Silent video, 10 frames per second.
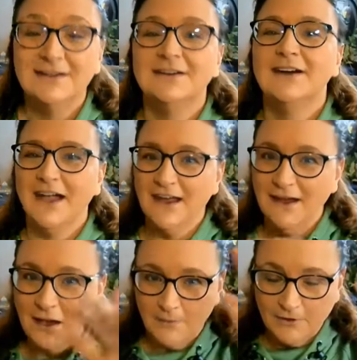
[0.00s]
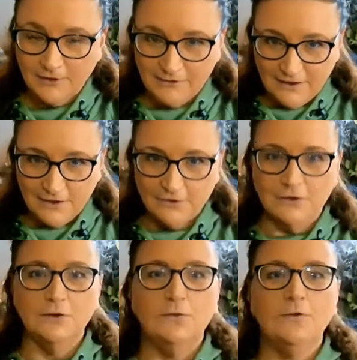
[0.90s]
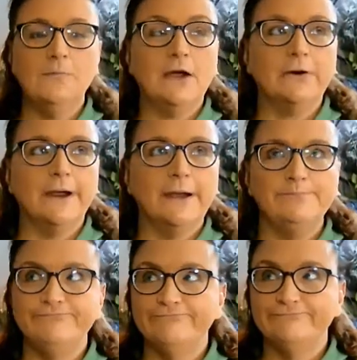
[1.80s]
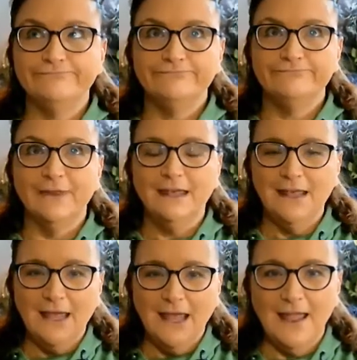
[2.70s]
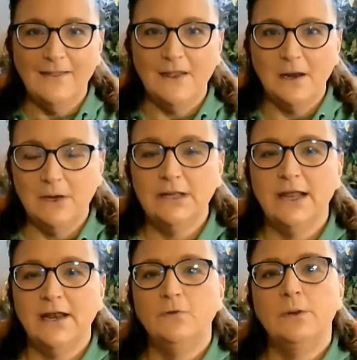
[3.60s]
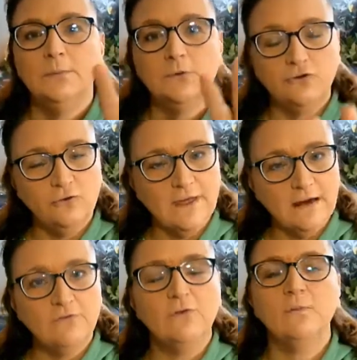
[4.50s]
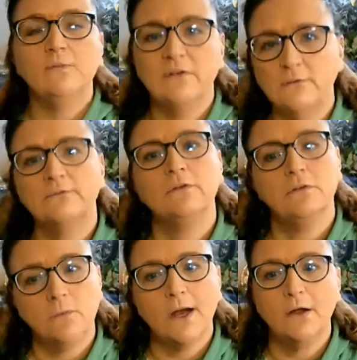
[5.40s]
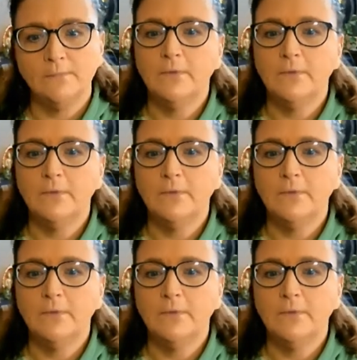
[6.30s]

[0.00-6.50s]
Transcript: Okay, I'm going to sit here and deal with my crap, and then I'm going to let other people do that for themselves as well.